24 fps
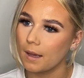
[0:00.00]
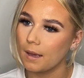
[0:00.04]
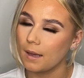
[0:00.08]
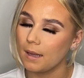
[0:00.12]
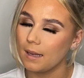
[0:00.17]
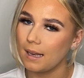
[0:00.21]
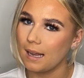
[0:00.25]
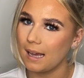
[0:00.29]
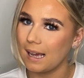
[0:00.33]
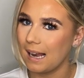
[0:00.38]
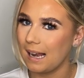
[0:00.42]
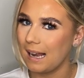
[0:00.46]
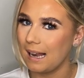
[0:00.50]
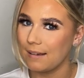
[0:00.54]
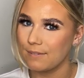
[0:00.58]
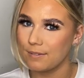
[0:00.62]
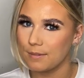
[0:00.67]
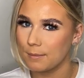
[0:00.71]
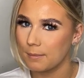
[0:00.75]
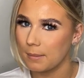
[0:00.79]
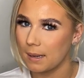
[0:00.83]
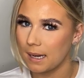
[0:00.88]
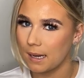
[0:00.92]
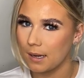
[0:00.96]
like
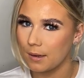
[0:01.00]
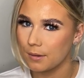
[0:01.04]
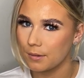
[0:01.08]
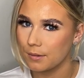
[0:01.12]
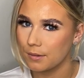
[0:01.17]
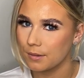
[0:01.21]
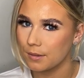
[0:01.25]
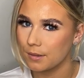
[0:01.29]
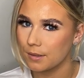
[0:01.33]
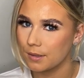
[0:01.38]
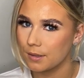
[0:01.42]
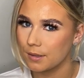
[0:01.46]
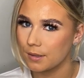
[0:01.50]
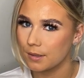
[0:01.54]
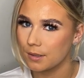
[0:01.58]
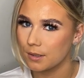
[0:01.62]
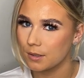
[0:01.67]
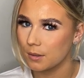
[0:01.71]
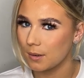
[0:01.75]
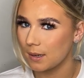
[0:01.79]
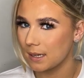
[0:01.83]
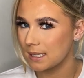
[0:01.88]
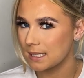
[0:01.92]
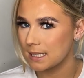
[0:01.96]

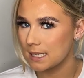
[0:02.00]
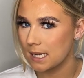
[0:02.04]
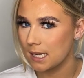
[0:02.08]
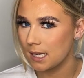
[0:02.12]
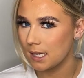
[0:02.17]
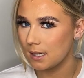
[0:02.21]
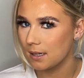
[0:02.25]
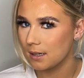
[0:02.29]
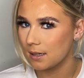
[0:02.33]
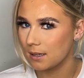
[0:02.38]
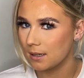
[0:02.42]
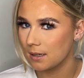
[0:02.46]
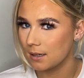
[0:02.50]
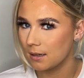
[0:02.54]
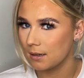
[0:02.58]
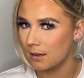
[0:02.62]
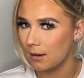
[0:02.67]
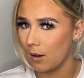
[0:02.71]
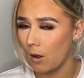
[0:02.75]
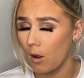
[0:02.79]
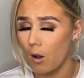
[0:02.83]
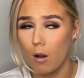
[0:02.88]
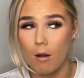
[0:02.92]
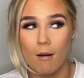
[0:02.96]
£11.20.
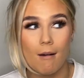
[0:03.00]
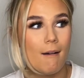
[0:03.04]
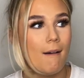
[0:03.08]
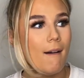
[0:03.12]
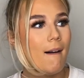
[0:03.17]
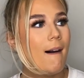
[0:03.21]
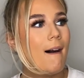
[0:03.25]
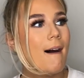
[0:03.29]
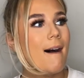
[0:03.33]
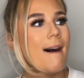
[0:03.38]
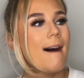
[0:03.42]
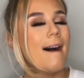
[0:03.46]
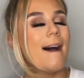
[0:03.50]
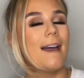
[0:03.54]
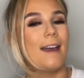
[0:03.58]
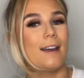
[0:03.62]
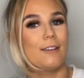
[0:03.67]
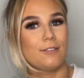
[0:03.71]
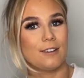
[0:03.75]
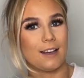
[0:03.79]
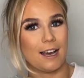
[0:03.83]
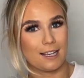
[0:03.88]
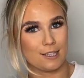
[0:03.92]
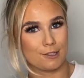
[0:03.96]
Oh, if
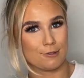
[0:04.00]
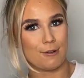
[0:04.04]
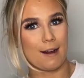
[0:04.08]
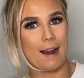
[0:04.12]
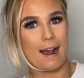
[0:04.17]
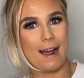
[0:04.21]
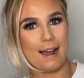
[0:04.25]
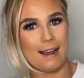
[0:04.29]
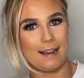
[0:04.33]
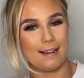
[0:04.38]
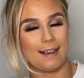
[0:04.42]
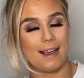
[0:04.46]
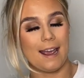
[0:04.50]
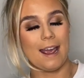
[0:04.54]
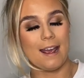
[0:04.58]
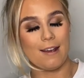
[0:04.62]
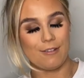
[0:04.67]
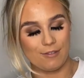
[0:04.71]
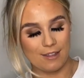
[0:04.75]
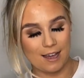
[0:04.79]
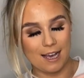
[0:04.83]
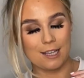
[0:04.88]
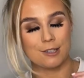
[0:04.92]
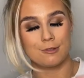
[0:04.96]
that's right,
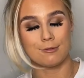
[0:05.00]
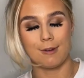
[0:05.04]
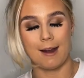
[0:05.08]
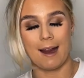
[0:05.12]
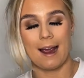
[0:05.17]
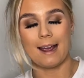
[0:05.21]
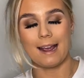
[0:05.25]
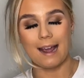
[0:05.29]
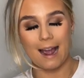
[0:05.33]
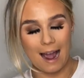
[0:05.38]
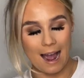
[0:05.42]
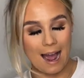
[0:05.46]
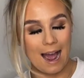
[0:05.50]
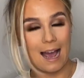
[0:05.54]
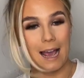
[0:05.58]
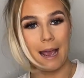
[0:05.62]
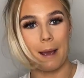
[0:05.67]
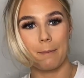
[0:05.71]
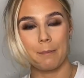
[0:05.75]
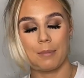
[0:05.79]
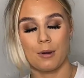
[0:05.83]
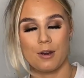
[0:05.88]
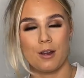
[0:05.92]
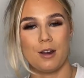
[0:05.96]
I
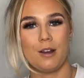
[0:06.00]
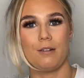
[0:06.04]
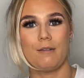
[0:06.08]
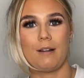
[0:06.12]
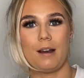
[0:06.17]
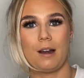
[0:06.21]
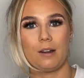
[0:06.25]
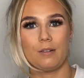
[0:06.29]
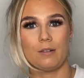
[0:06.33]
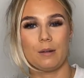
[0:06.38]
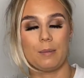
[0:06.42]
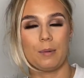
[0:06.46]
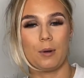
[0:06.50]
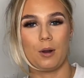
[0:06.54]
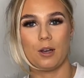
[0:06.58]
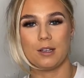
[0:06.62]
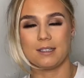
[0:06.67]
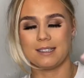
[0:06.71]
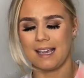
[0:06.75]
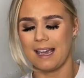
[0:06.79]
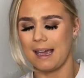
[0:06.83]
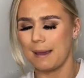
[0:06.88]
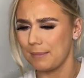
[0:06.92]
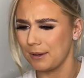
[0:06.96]
am putting a round of applause
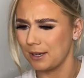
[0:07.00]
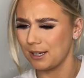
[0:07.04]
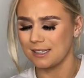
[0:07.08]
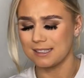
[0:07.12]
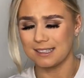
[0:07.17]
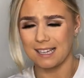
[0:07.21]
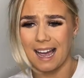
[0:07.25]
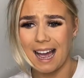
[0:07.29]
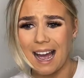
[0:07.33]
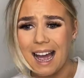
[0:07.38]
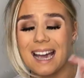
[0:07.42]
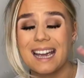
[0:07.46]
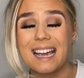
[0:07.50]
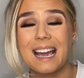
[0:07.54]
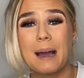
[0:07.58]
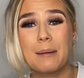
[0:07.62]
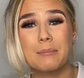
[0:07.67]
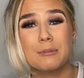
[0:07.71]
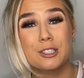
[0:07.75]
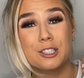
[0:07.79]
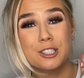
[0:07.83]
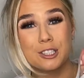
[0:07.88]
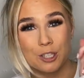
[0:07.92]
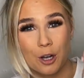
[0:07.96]
here because I am
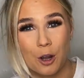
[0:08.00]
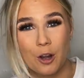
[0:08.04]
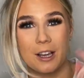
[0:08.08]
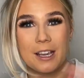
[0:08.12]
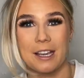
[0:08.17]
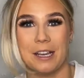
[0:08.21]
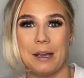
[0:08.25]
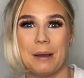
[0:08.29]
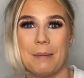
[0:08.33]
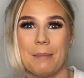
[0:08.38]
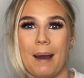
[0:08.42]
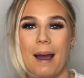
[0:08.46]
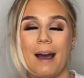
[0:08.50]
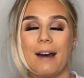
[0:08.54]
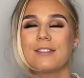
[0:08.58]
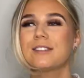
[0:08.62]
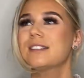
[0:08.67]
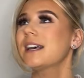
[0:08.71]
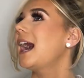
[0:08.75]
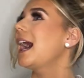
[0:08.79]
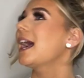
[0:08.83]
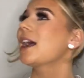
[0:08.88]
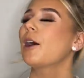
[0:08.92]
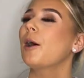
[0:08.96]
shocking at maths.
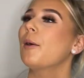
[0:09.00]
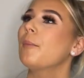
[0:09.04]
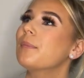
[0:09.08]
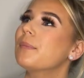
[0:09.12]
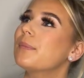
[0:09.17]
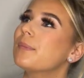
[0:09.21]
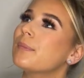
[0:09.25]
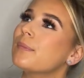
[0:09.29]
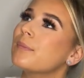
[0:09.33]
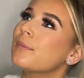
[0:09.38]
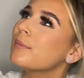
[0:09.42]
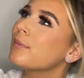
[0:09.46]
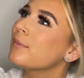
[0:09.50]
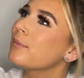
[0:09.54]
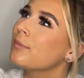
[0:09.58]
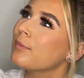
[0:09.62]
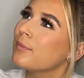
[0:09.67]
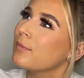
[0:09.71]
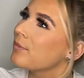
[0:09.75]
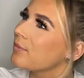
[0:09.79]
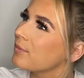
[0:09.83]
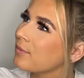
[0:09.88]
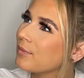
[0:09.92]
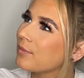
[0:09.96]
Hang on,
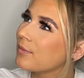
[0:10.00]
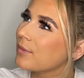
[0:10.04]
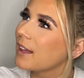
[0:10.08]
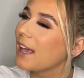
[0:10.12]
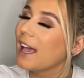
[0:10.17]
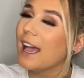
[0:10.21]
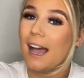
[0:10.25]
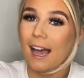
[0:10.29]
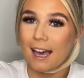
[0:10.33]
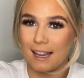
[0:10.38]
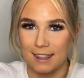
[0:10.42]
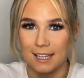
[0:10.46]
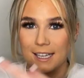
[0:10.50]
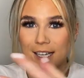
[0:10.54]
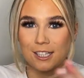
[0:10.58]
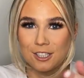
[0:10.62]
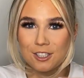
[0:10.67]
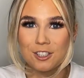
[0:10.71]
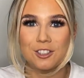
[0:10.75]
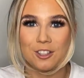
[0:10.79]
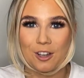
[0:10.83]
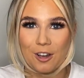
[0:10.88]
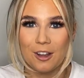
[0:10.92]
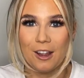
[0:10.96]
I think I
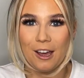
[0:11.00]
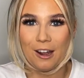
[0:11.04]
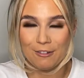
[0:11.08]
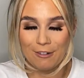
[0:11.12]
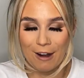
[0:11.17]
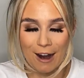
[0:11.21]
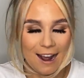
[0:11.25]
just got that